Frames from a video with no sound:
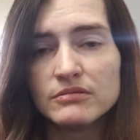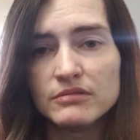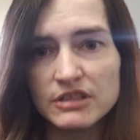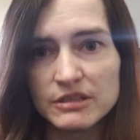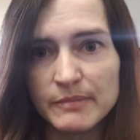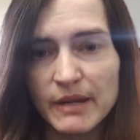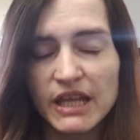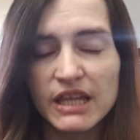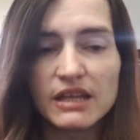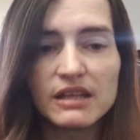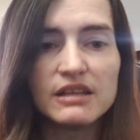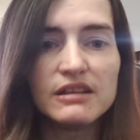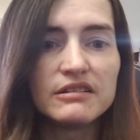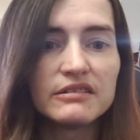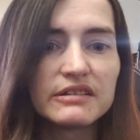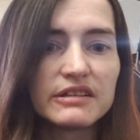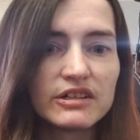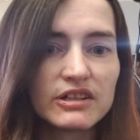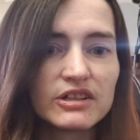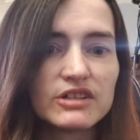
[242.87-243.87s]
to make it
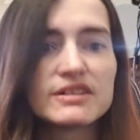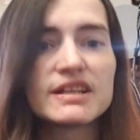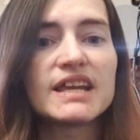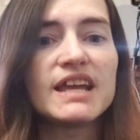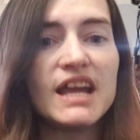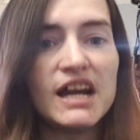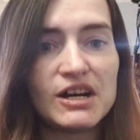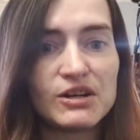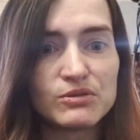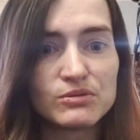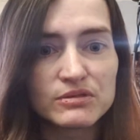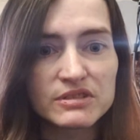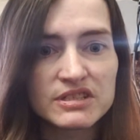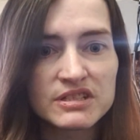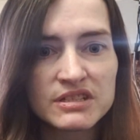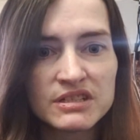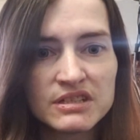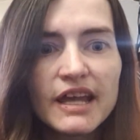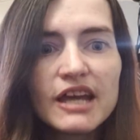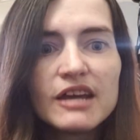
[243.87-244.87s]
easier to
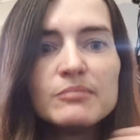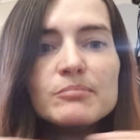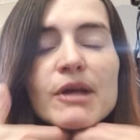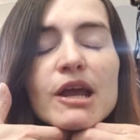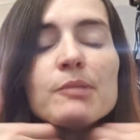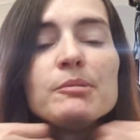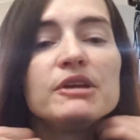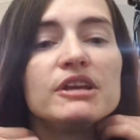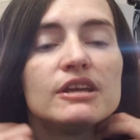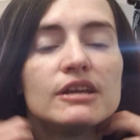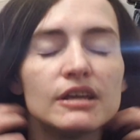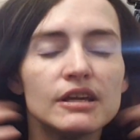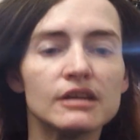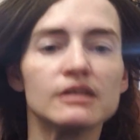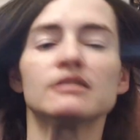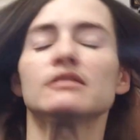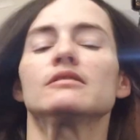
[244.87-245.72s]
count, and maybe